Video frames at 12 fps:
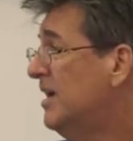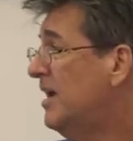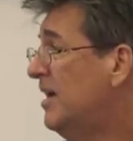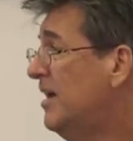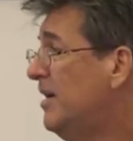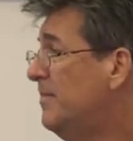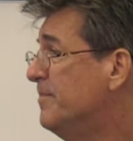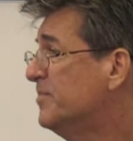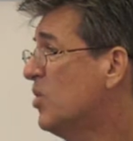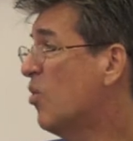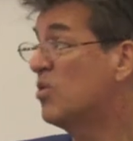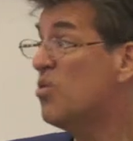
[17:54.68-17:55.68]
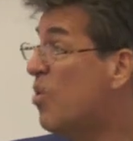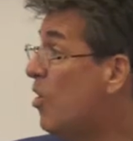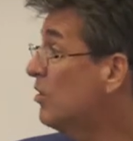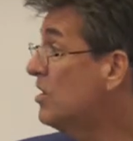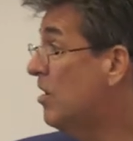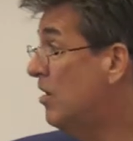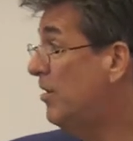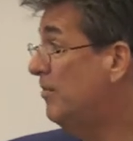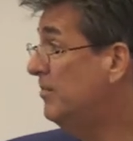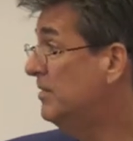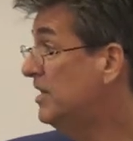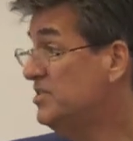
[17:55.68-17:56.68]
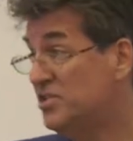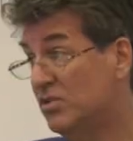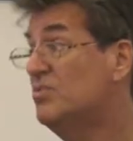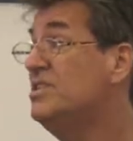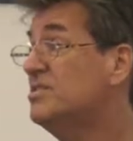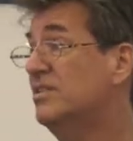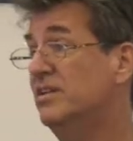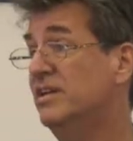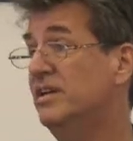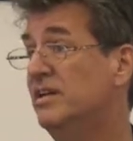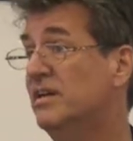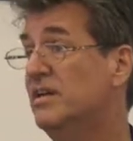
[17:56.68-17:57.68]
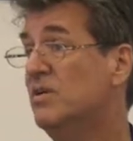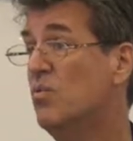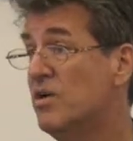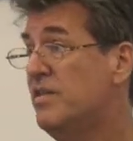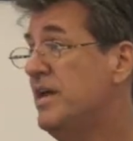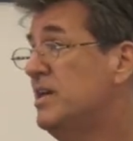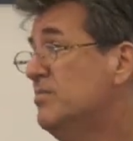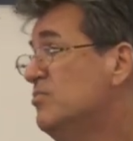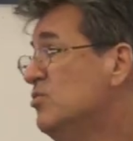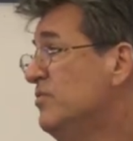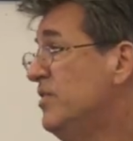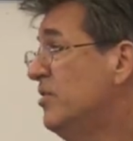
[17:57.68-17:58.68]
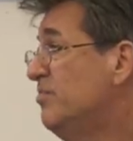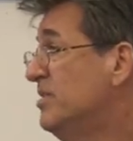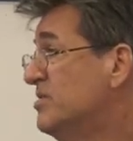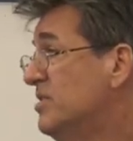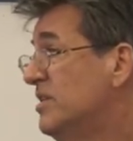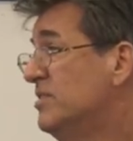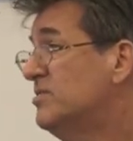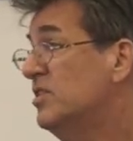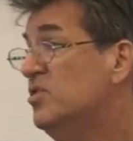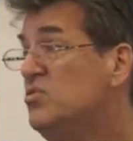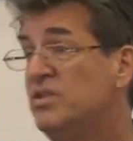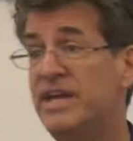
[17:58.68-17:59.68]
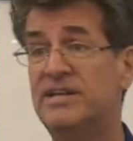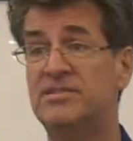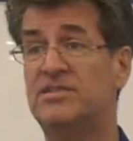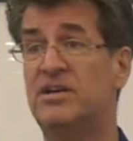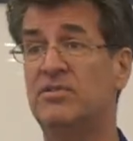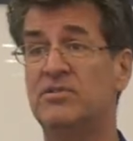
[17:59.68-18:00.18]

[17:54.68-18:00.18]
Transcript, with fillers: um, or Qualcomm until recently where they can move their business and who they can sell